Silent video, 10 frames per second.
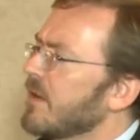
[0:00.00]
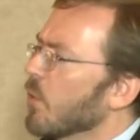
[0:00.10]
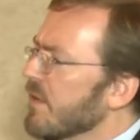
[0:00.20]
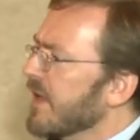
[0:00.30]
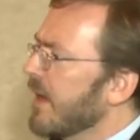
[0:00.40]

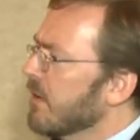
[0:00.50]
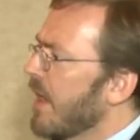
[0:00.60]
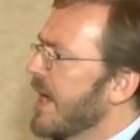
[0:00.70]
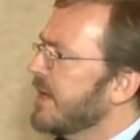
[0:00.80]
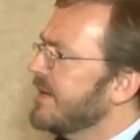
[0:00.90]
North
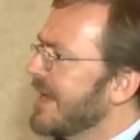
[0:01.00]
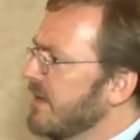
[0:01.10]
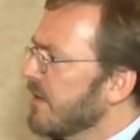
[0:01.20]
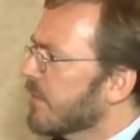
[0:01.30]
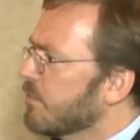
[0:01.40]
Carolina
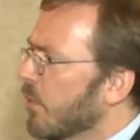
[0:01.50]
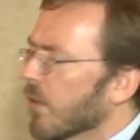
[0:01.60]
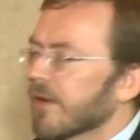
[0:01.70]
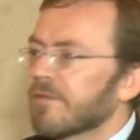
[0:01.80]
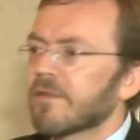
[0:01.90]
Dentists
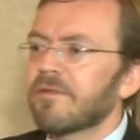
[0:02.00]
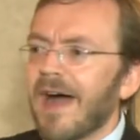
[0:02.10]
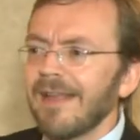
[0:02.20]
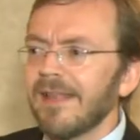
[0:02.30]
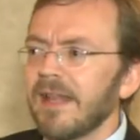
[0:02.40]
Board for
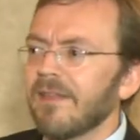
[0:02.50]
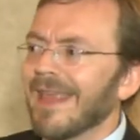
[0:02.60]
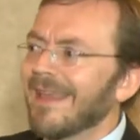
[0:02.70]
violating